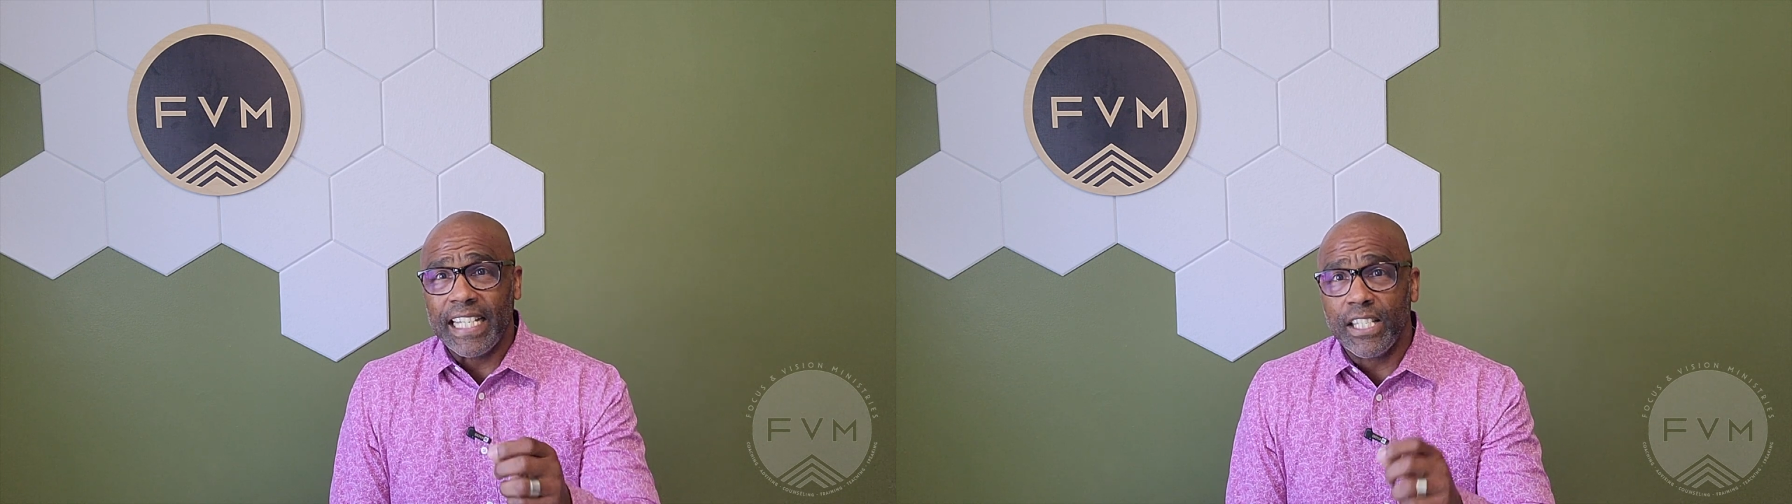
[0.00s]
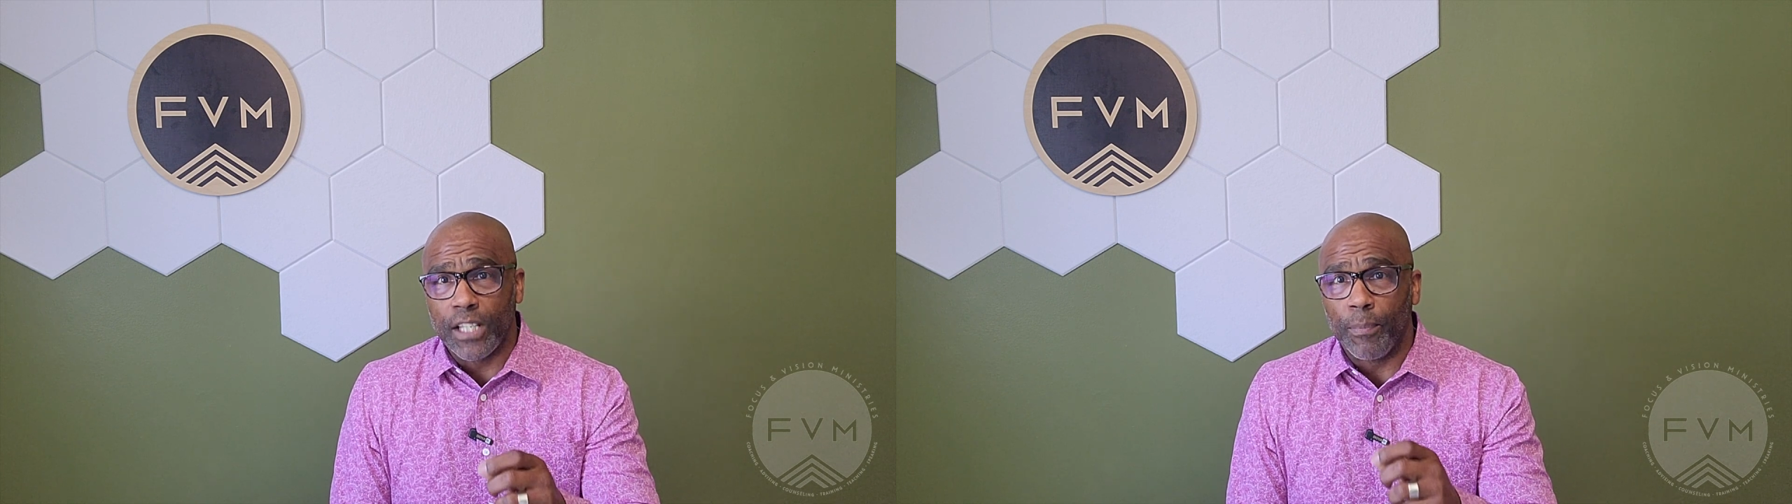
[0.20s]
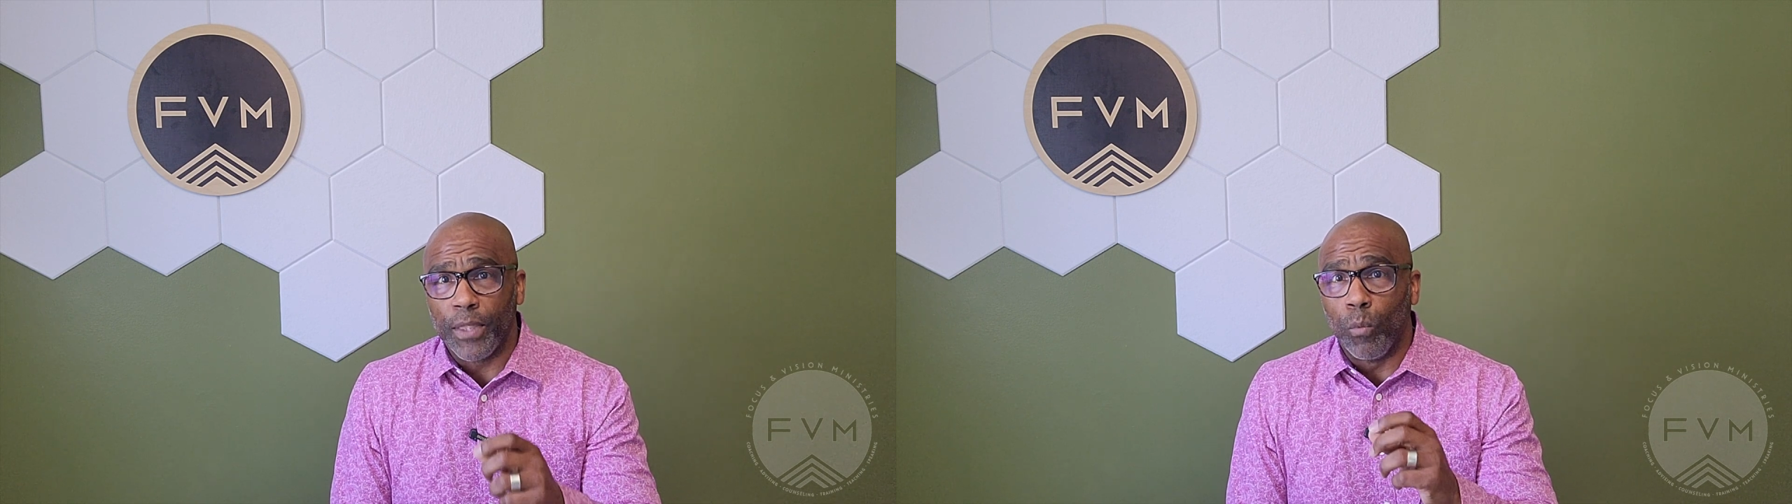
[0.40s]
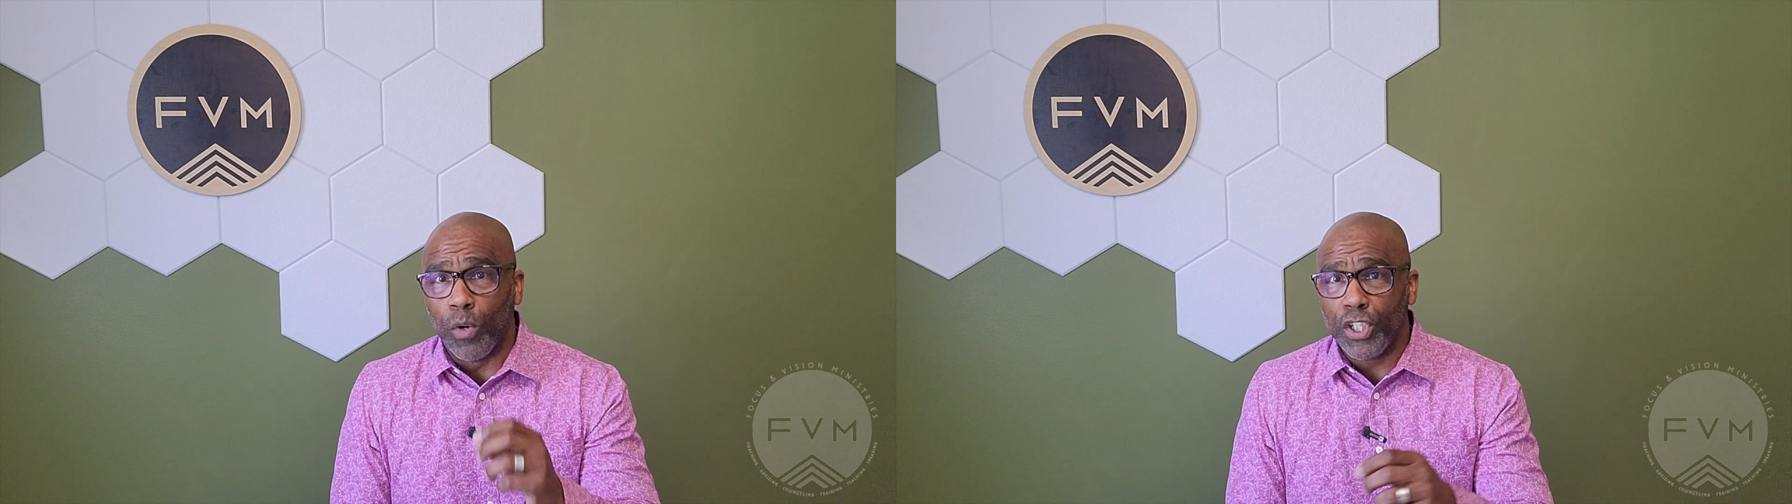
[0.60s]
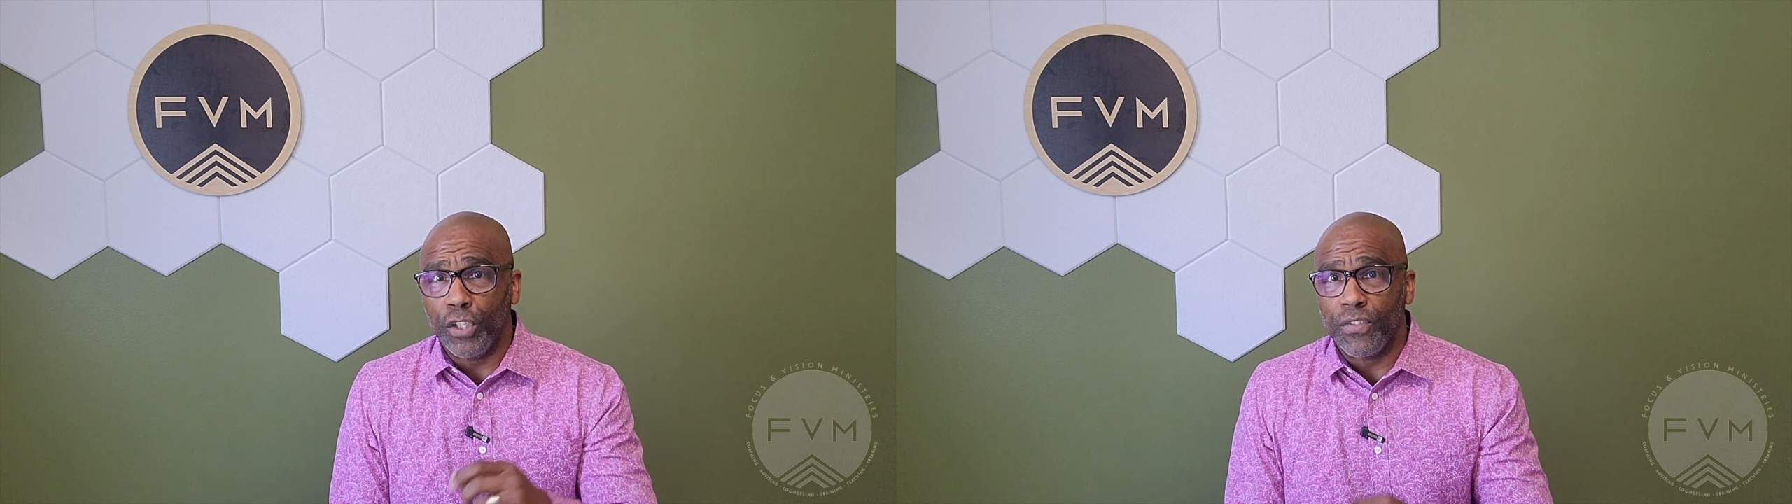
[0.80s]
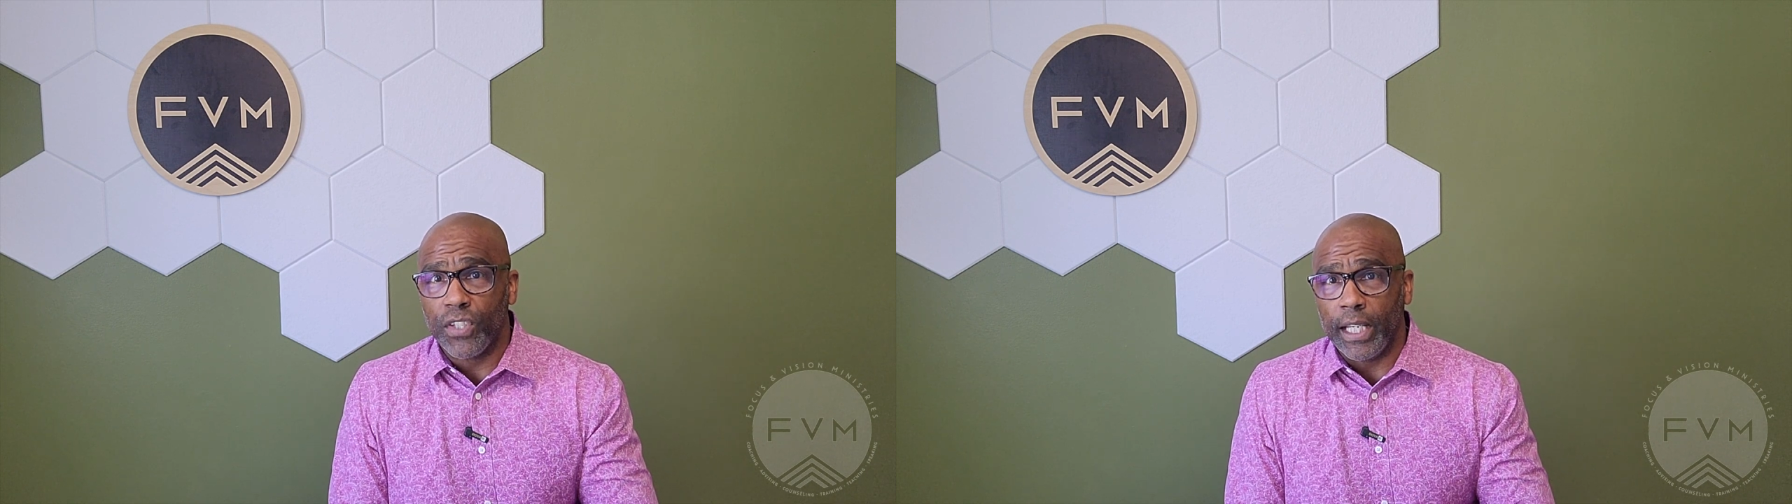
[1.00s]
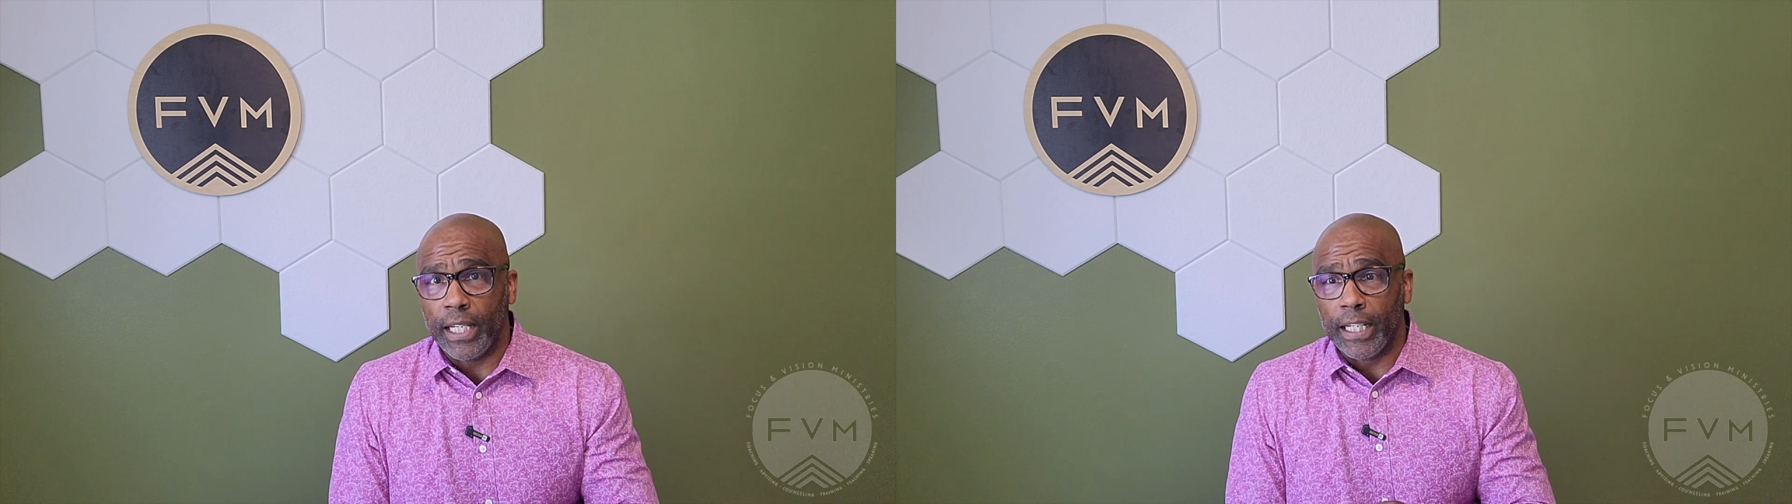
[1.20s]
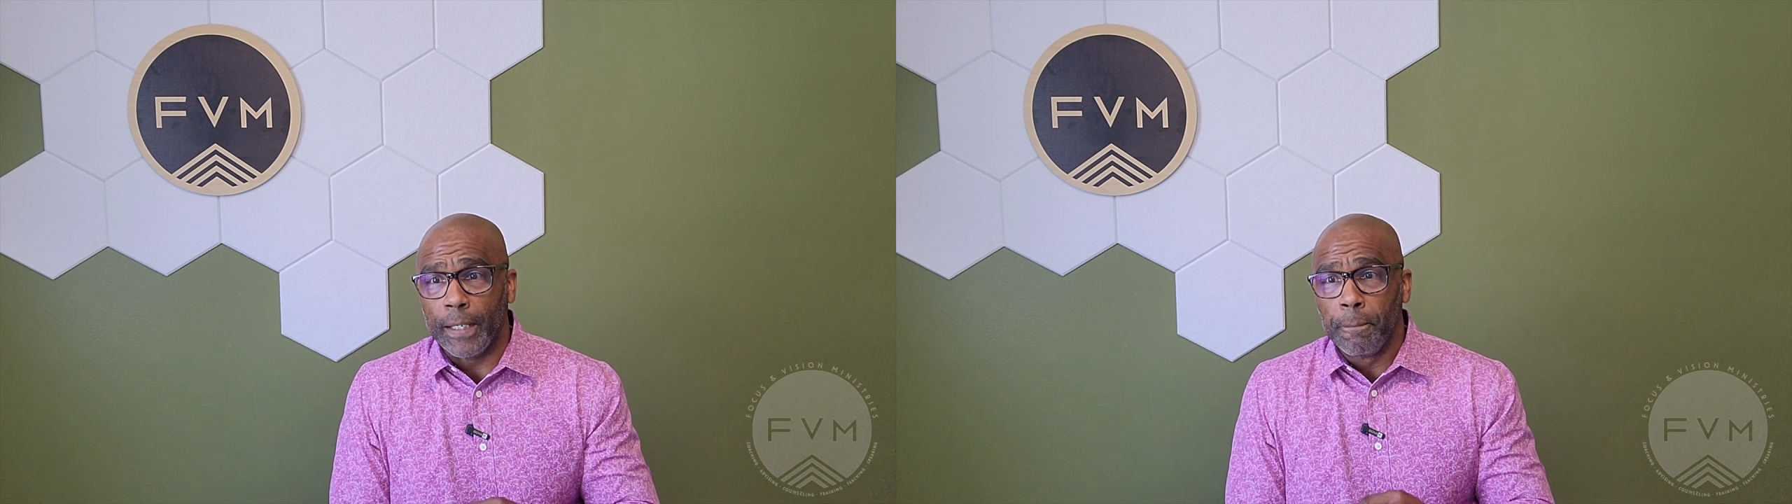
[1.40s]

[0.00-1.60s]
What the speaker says: something once you've seen it.